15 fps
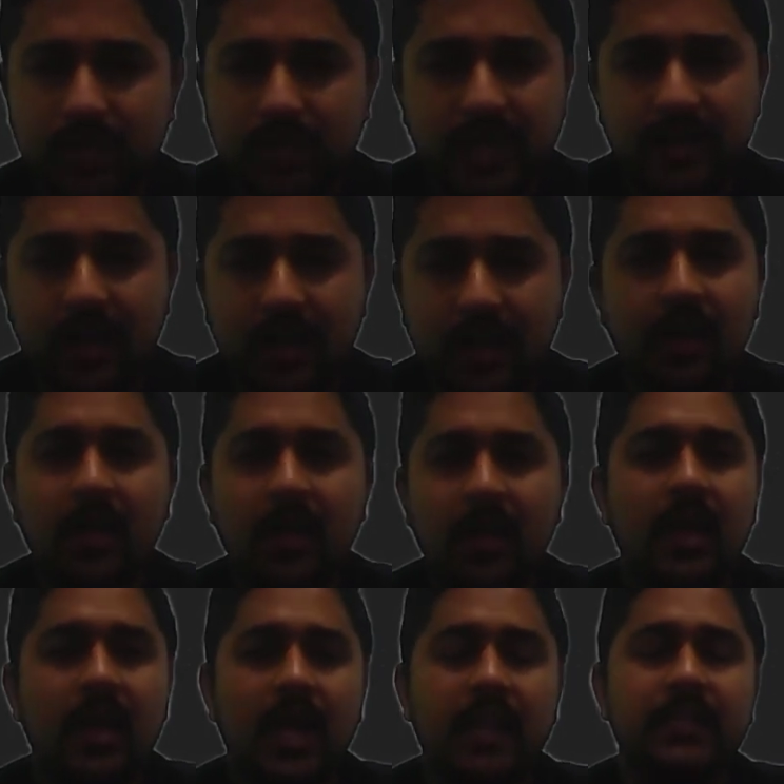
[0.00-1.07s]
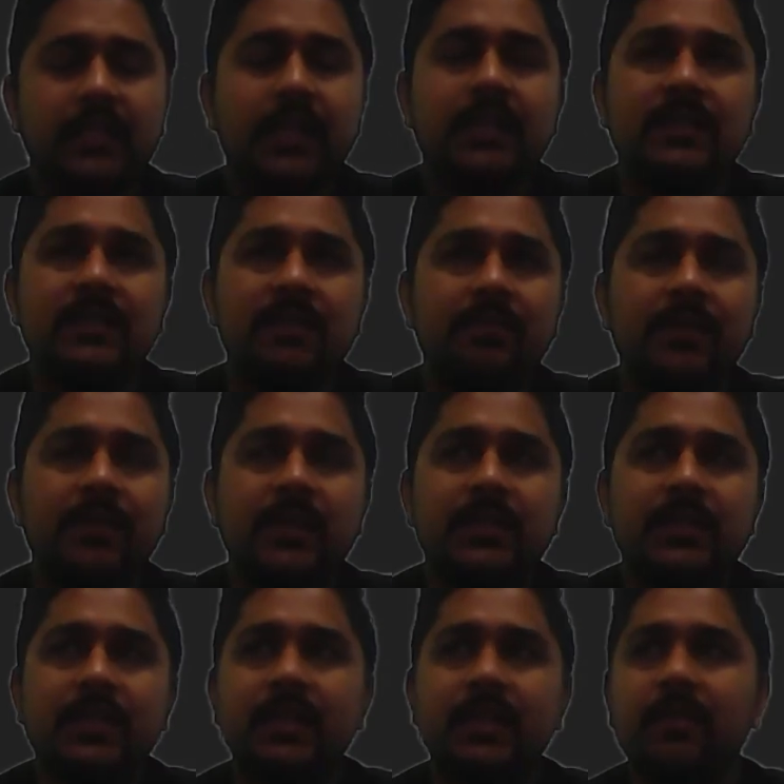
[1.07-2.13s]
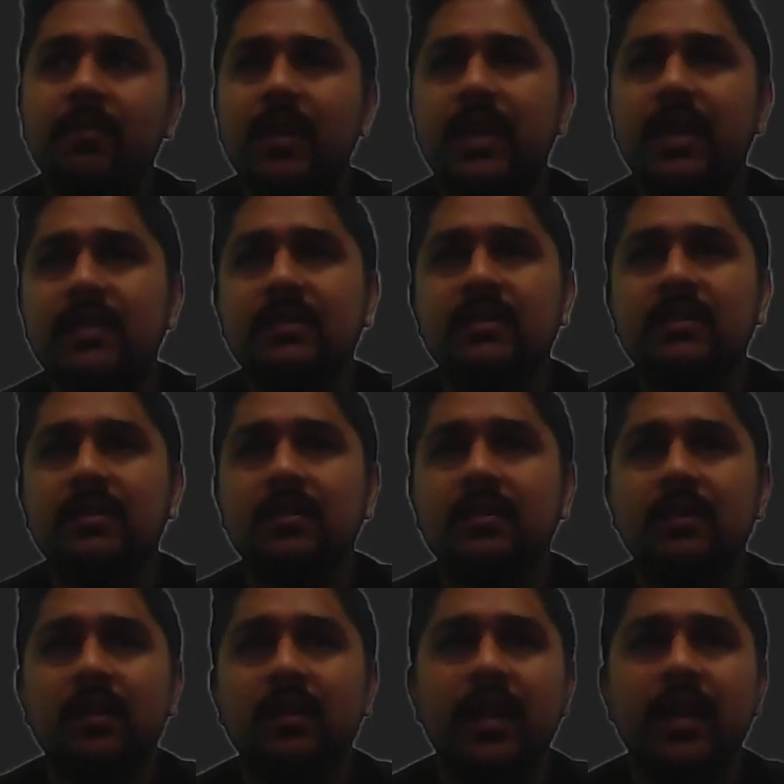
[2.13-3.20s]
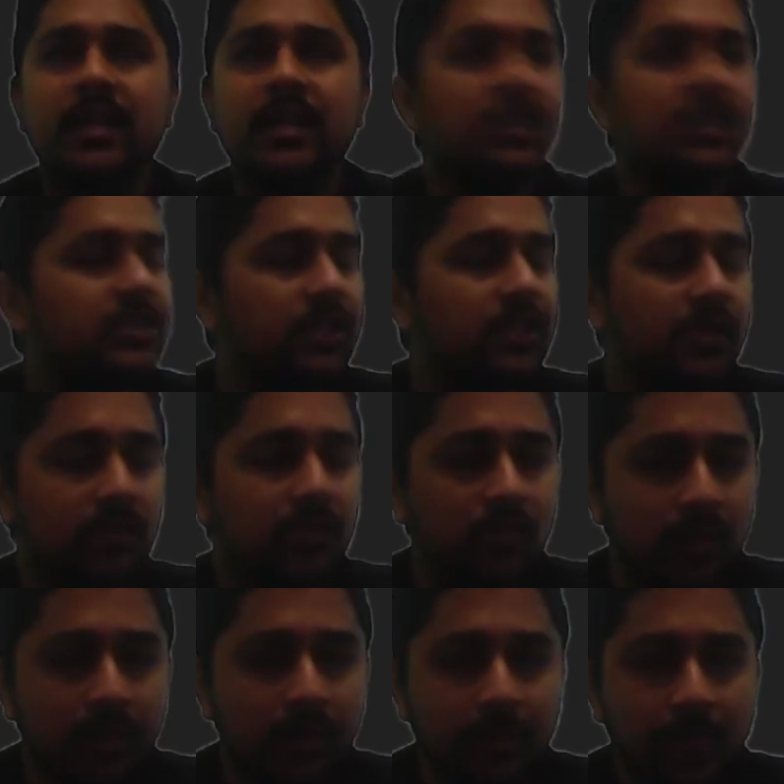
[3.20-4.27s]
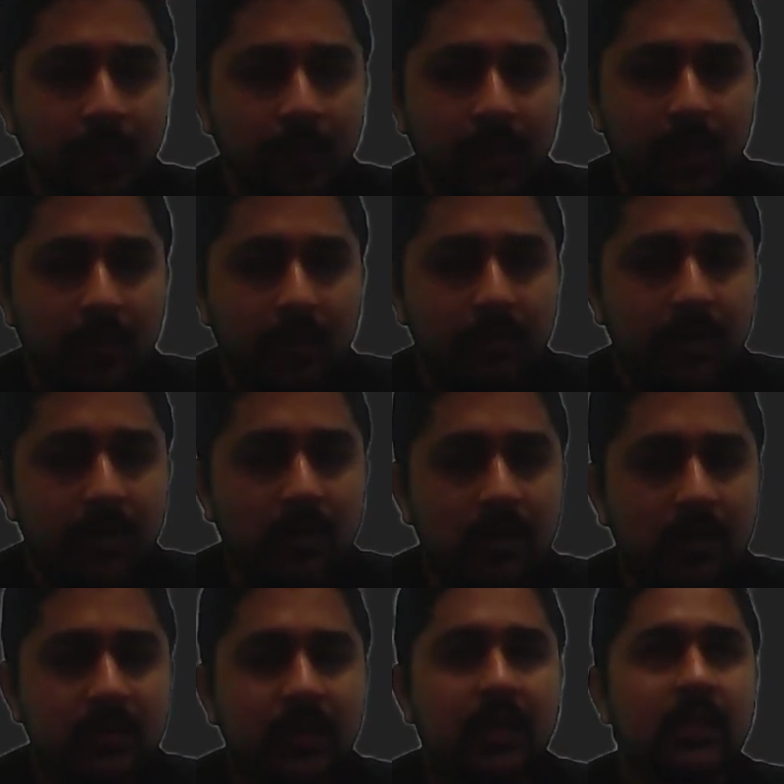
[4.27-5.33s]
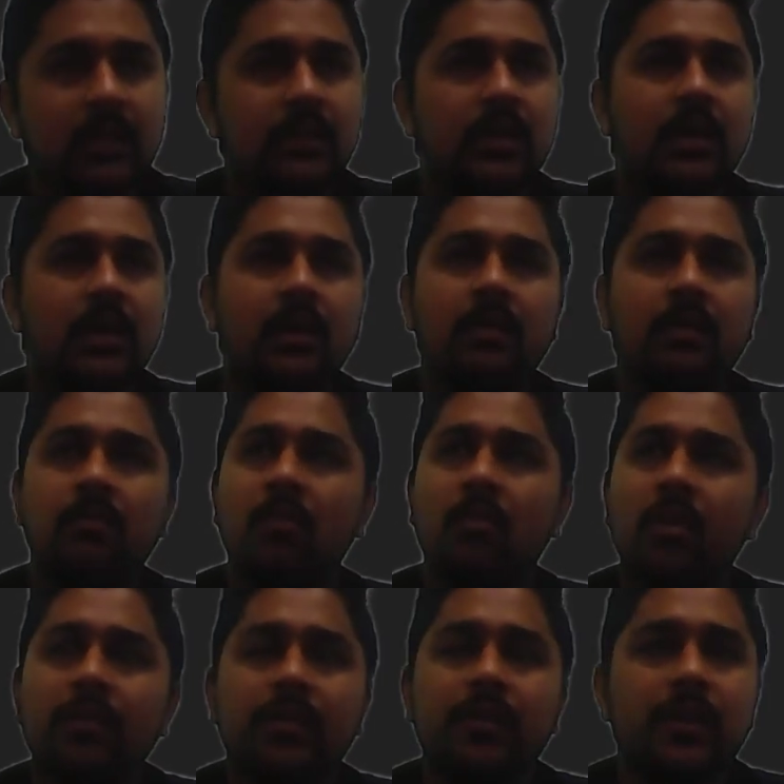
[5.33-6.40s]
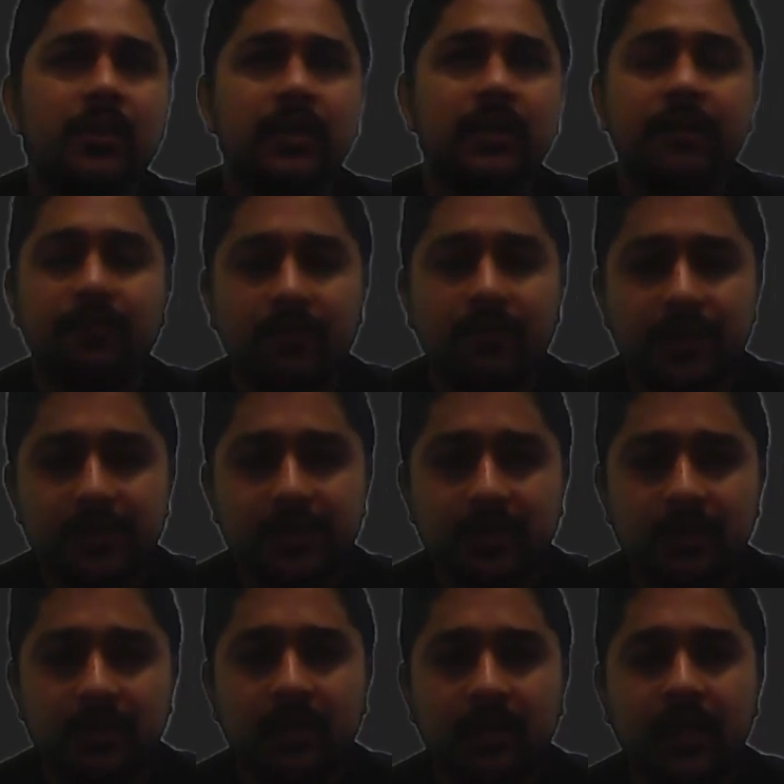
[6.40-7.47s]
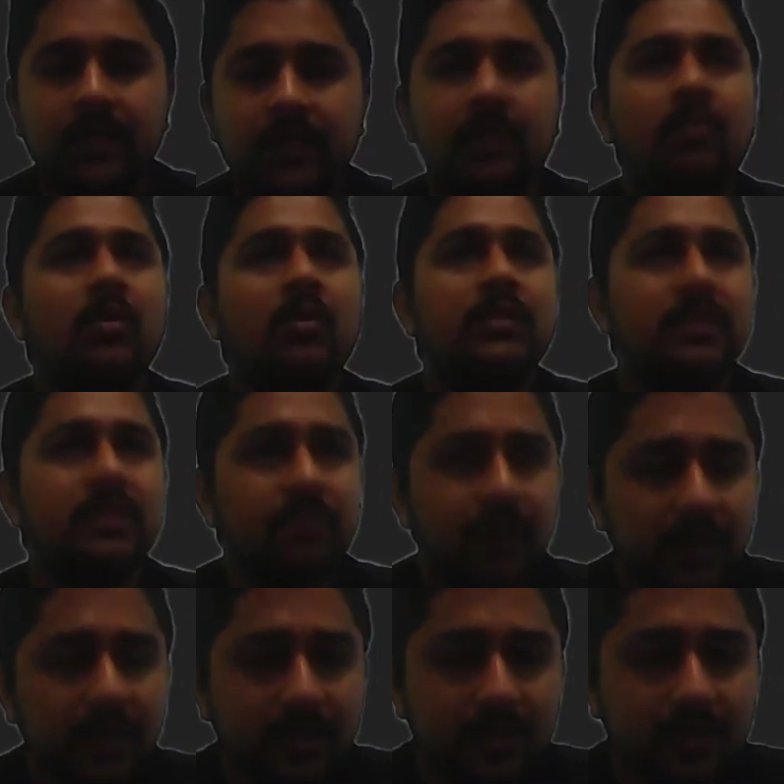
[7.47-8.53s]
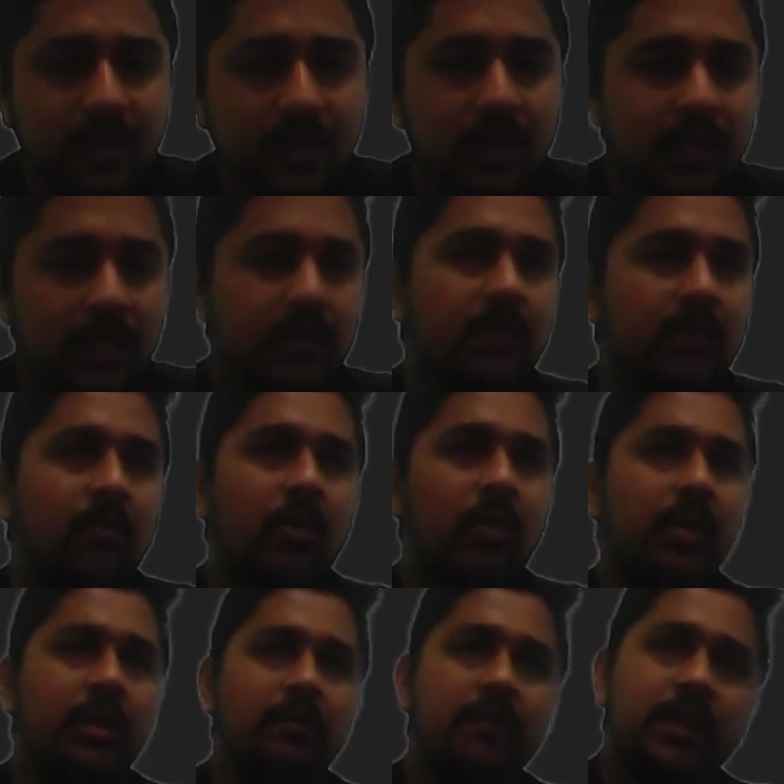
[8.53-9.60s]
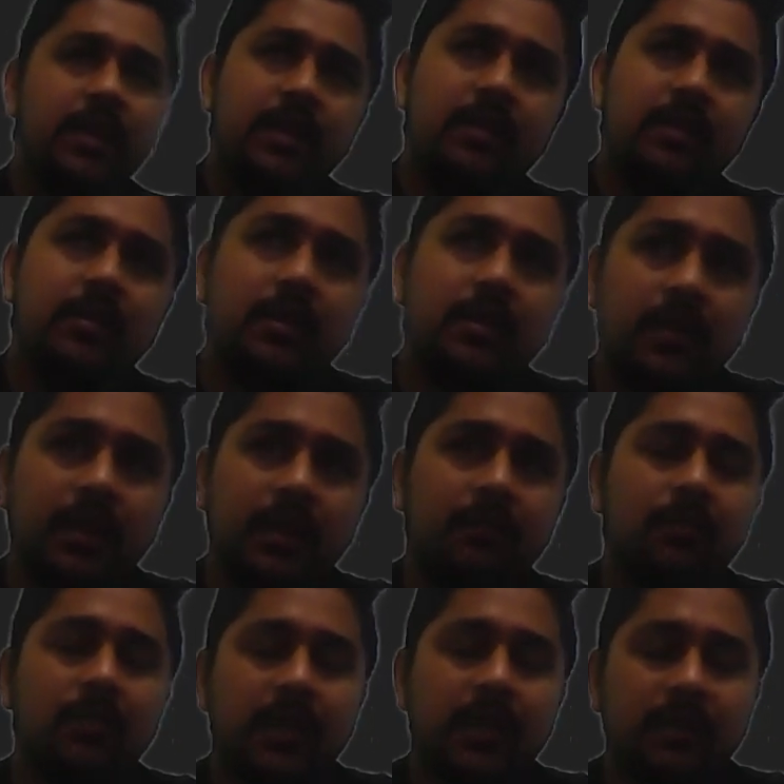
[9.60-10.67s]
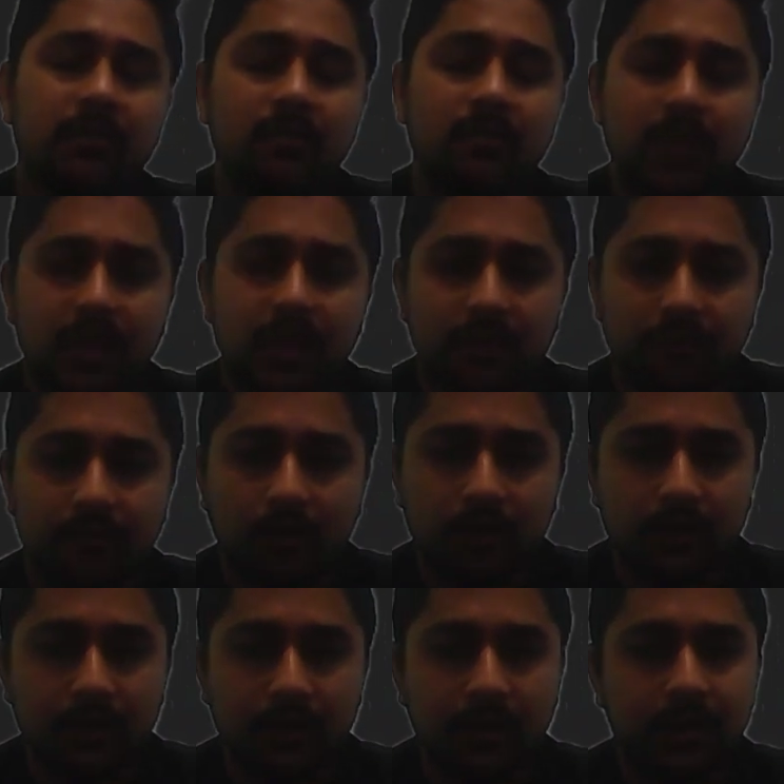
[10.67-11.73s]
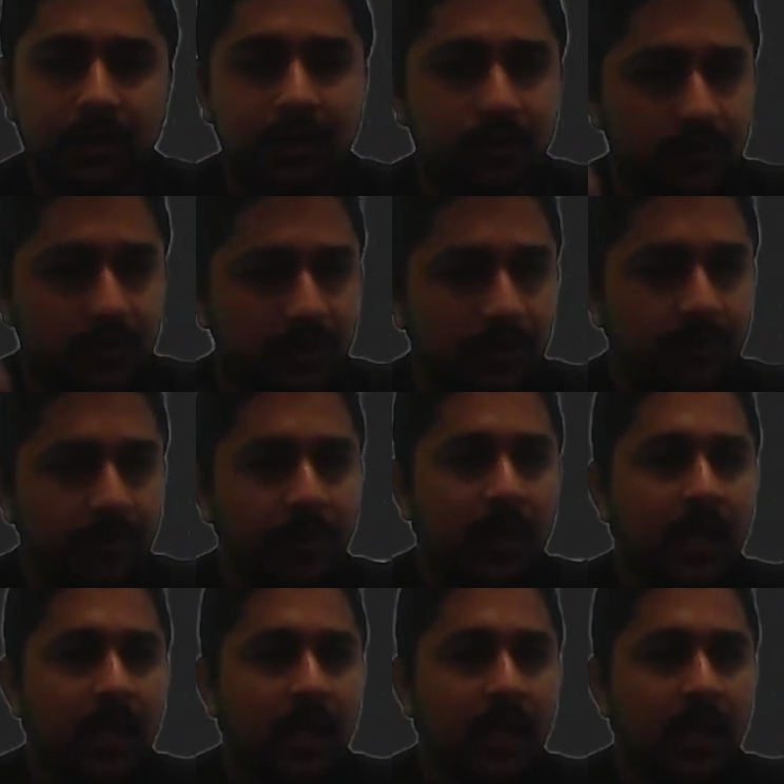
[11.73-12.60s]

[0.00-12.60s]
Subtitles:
data, I think simplicity plays an essential role, because the more clear the information and the more simple it is, the more convenient it would be for the user.